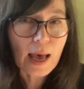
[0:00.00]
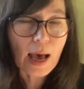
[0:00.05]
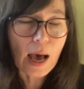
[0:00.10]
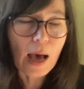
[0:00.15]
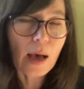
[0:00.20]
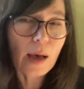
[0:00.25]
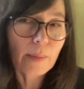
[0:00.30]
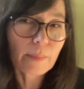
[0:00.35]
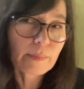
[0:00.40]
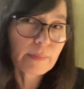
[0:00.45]

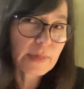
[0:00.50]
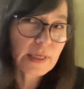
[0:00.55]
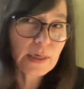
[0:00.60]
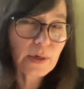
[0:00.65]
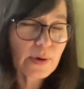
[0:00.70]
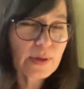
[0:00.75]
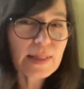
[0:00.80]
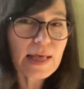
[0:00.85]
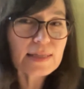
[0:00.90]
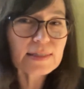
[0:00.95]
And
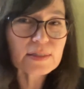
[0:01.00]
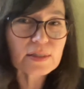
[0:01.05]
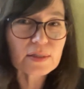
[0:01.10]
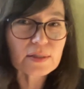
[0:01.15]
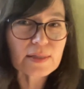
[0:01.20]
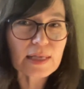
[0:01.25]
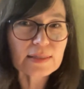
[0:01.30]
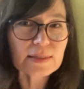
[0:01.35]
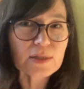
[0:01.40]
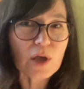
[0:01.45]

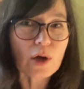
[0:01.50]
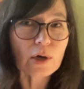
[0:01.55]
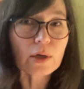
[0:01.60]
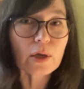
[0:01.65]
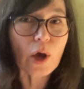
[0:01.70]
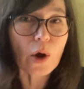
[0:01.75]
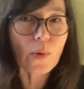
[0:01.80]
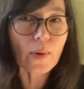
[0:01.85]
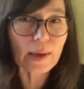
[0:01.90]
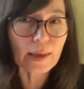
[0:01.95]
that's
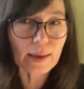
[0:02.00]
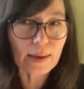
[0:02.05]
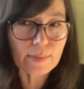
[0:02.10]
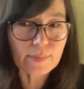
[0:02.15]
ongoing.